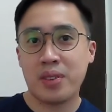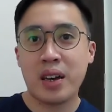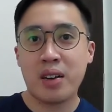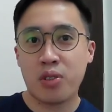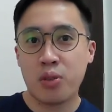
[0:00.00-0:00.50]

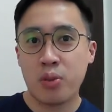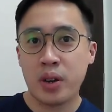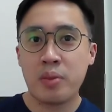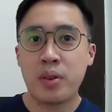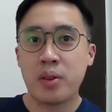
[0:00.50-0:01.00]
that for
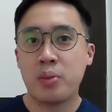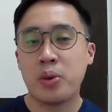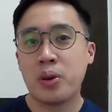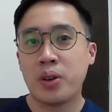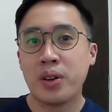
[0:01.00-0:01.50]
1
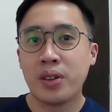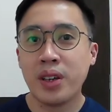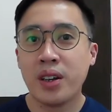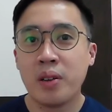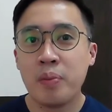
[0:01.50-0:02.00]
more
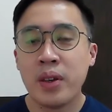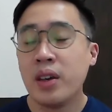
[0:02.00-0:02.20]
year.